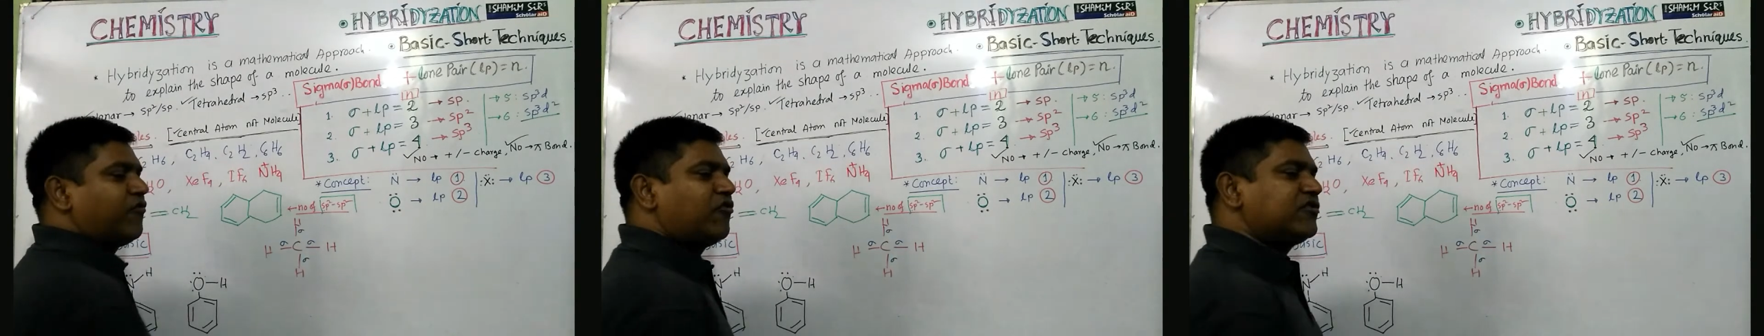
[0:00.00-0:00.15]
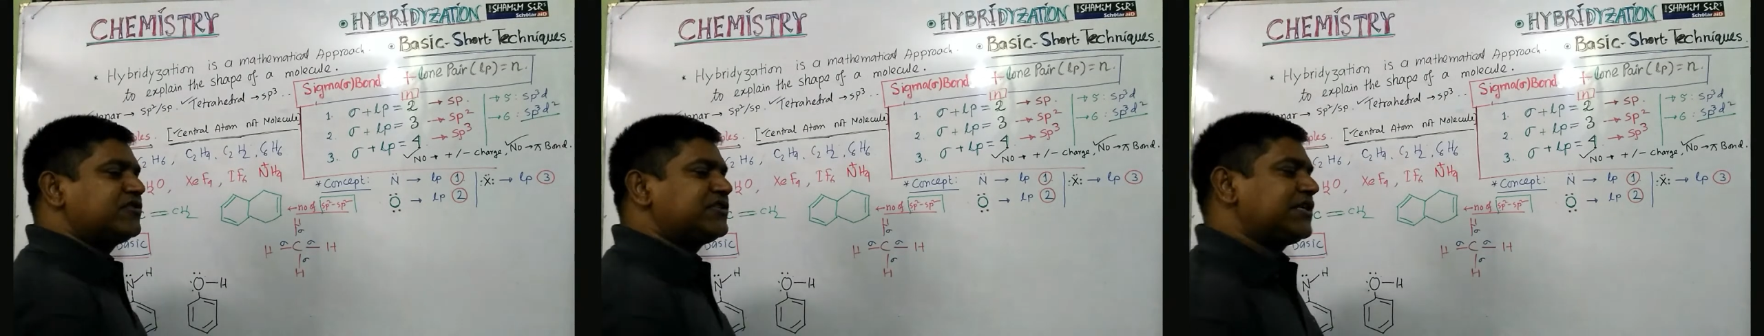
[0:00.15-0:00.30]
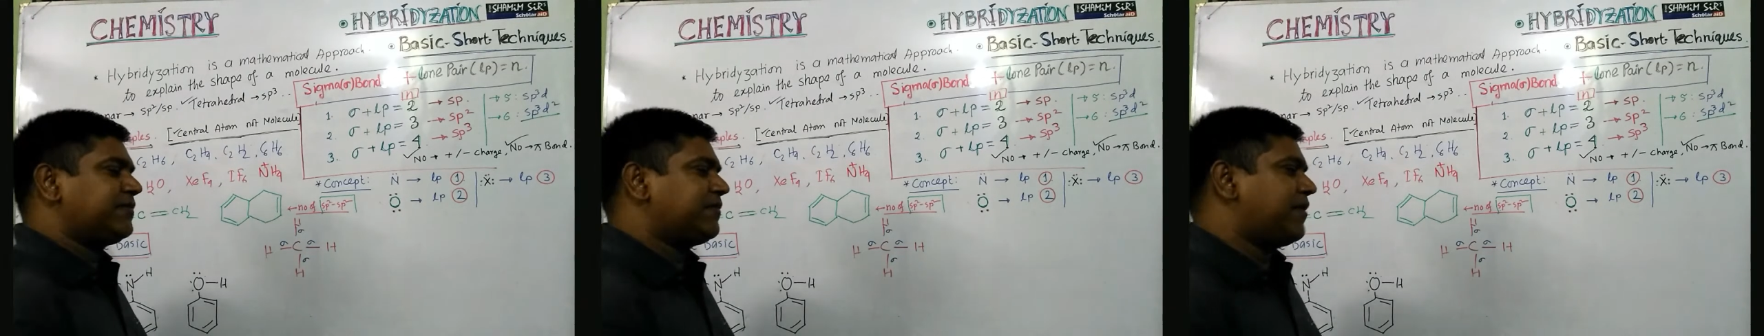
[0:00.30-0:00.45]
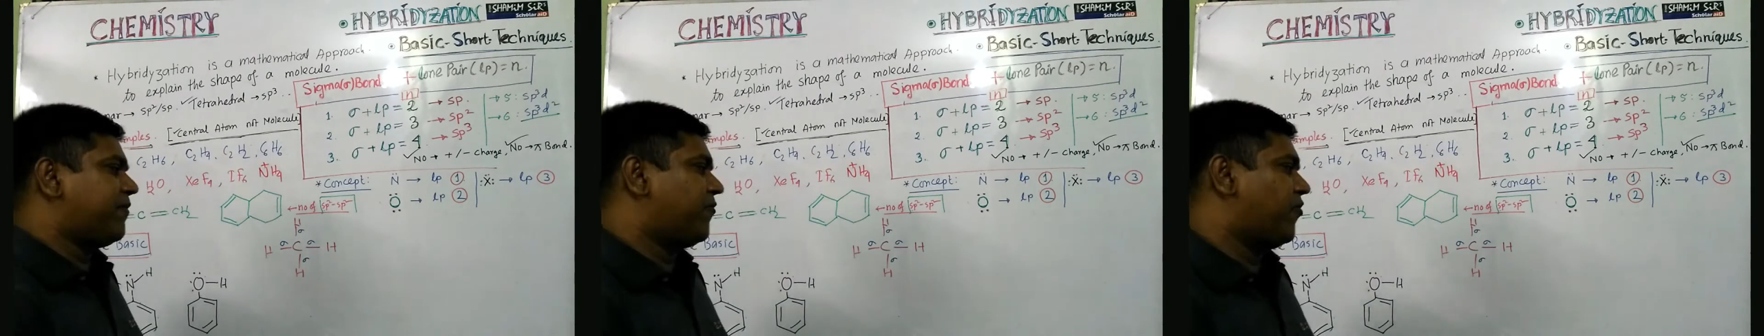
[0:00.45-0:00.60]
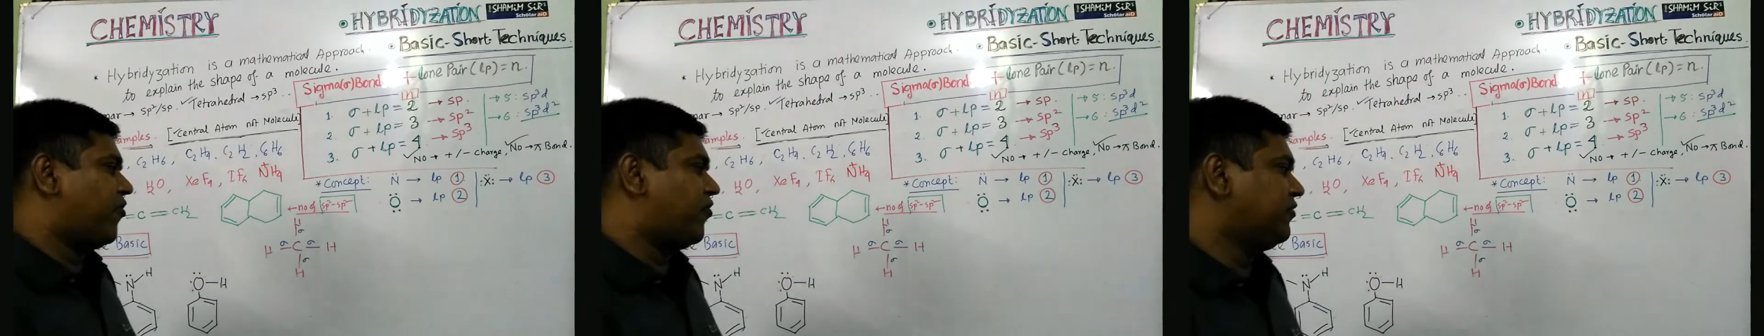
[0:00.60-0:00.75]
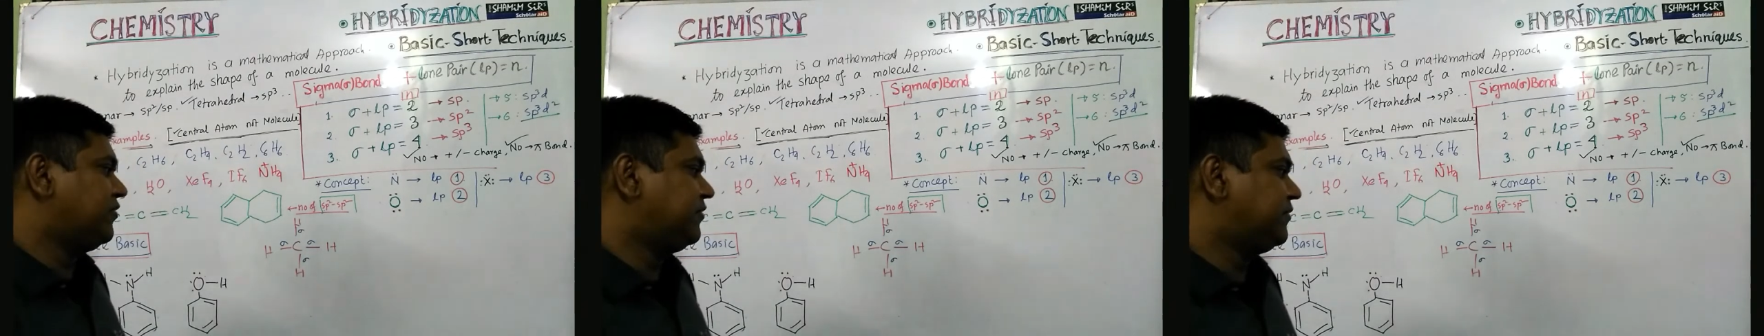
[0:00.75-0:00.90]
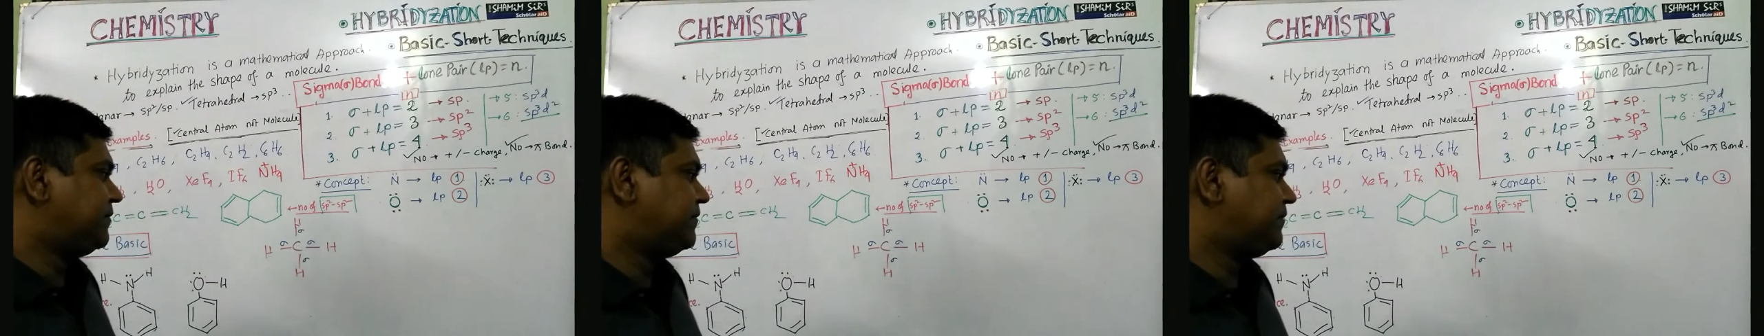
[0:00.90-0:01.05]
4 sigma
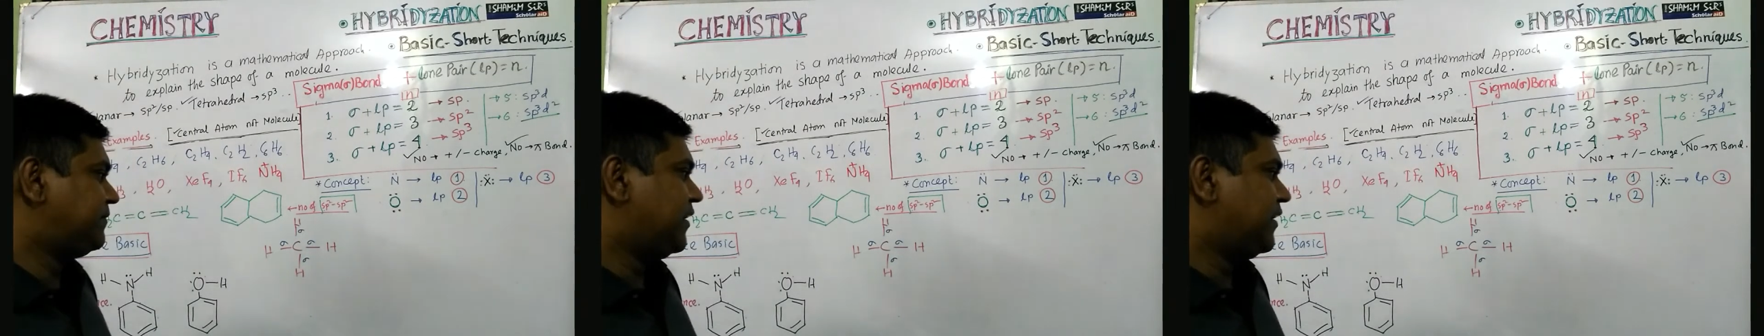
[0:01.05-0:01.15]
bond